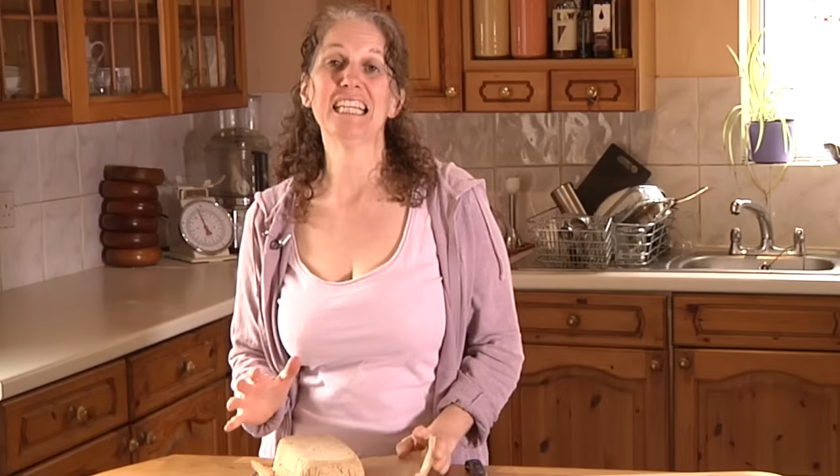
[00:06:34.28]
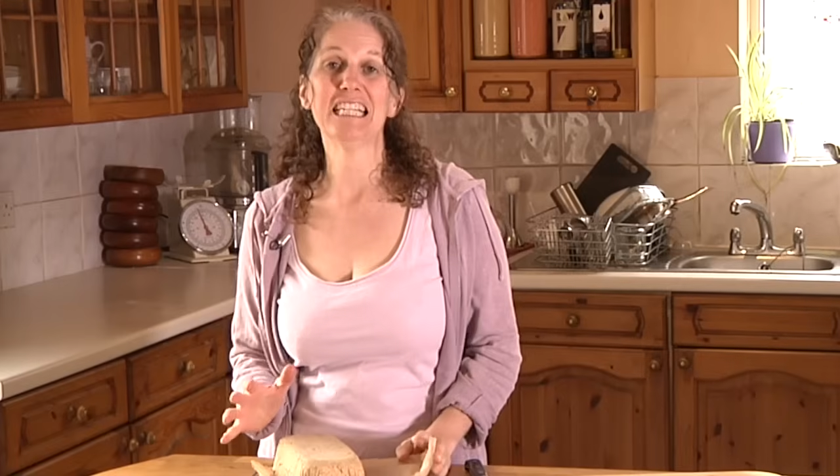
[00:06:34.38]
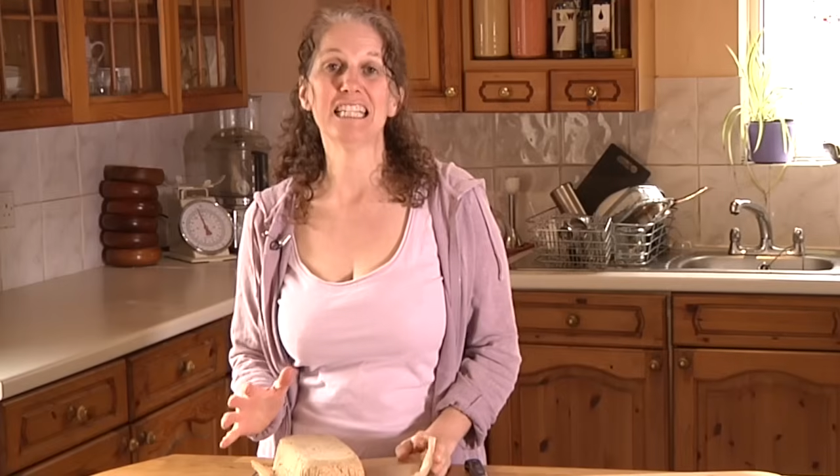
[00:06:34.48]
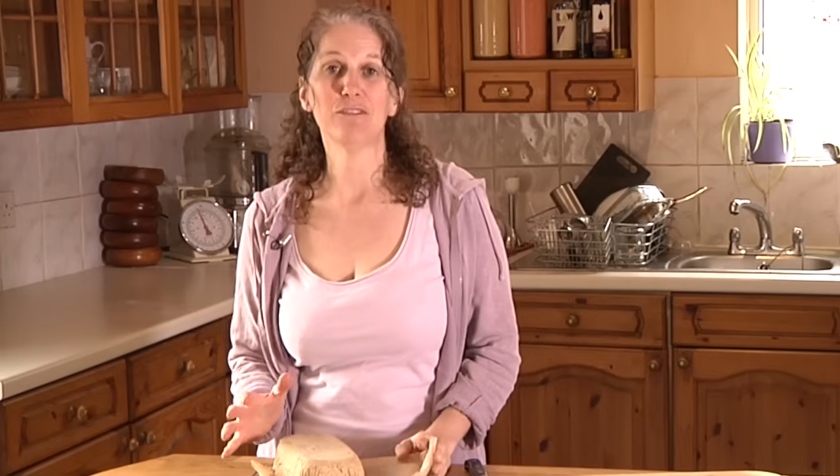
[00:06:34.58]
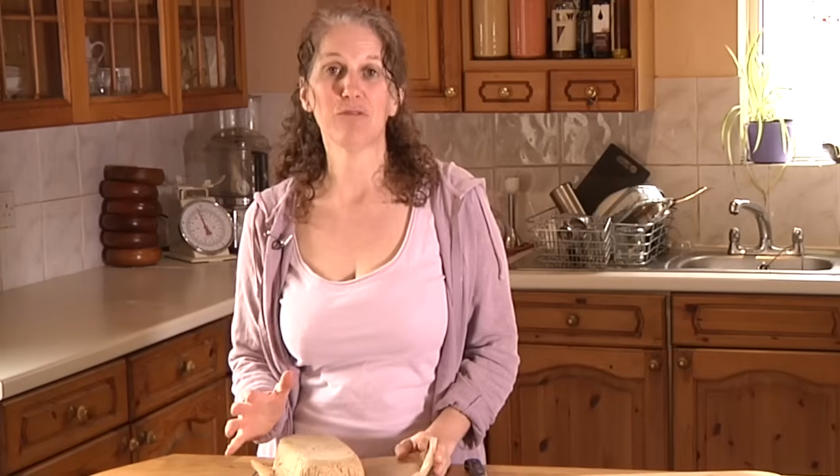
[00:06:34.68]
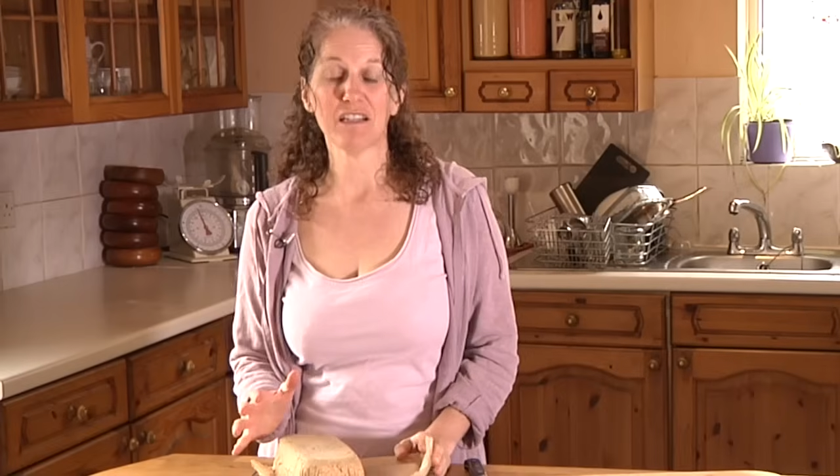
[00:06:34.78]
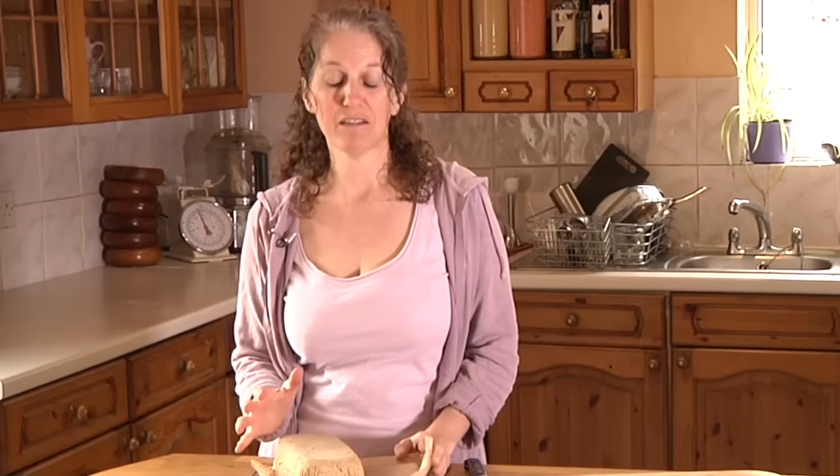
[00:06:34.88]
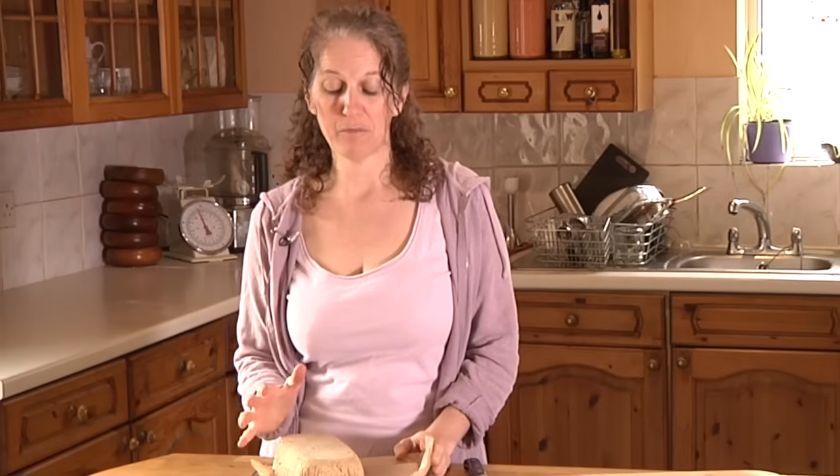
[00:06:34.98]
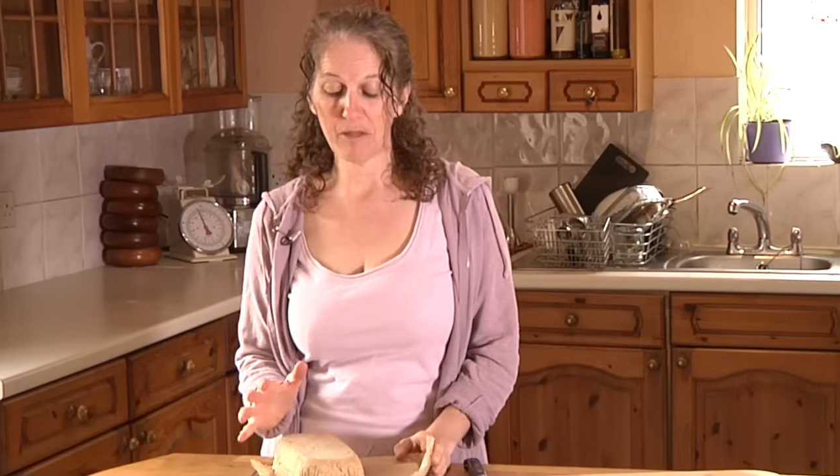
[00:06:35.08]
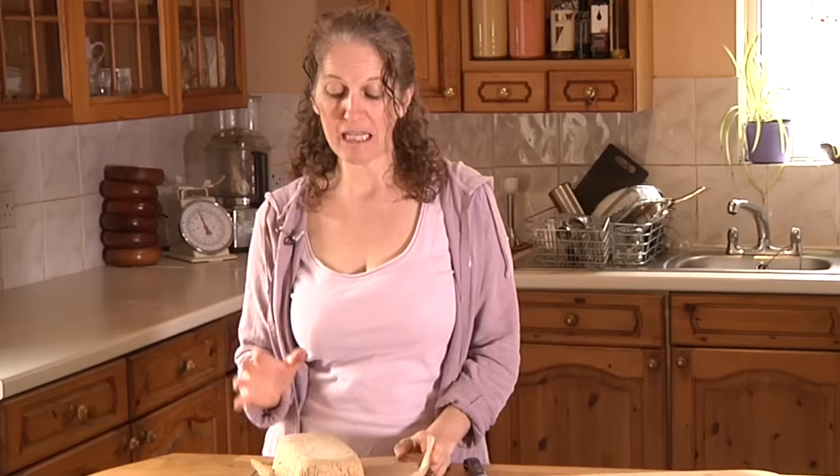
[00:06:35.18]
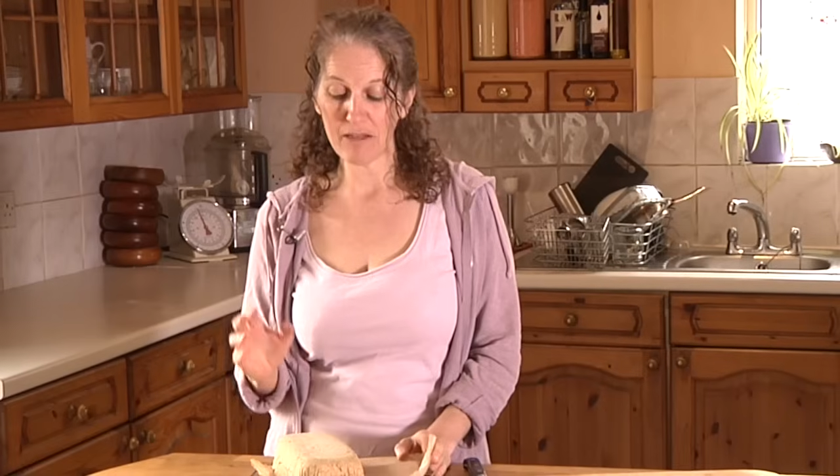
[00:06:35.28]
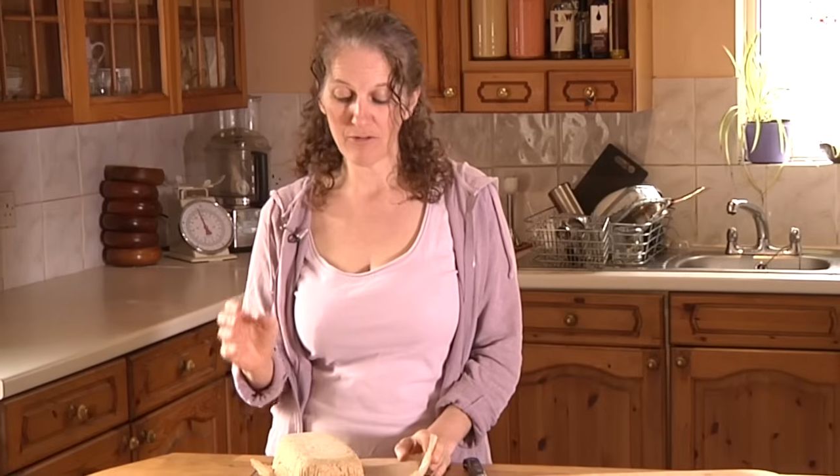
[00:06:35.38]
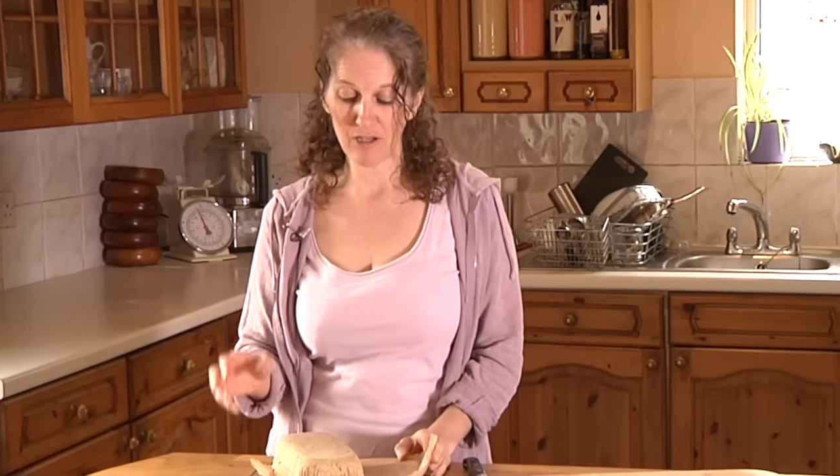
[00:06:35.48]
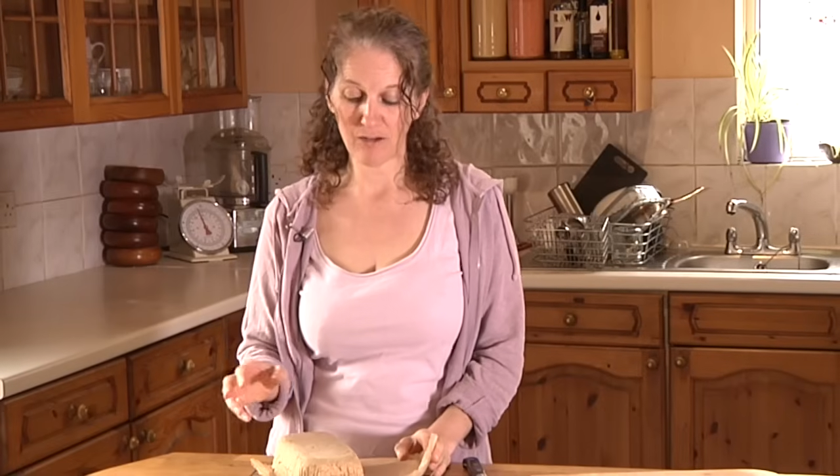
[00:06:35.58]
easy recipe if you